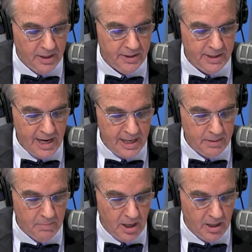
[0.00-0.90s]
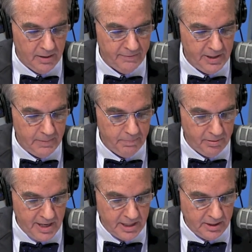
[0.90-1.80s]
The name of the
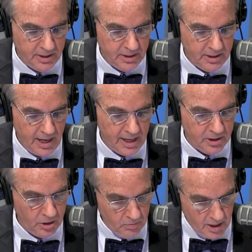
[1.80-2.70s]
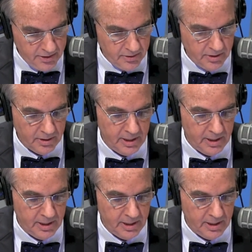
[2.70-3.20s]
priest and two others,